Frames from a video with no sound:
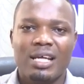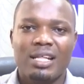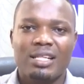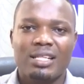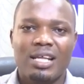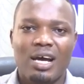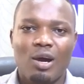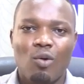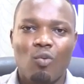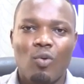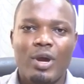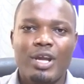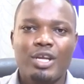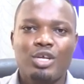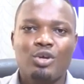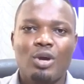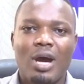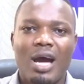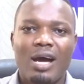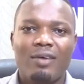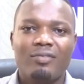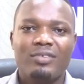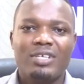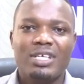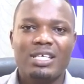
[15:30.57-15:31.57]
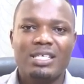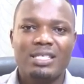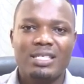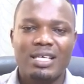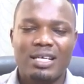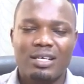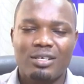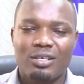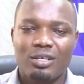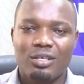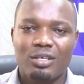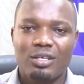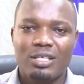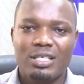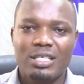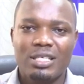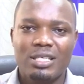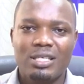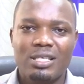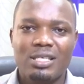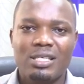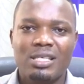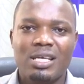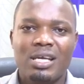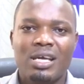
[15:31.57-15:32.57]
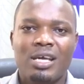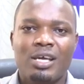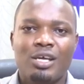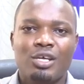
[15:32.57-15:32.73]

Now, when you have these technologies,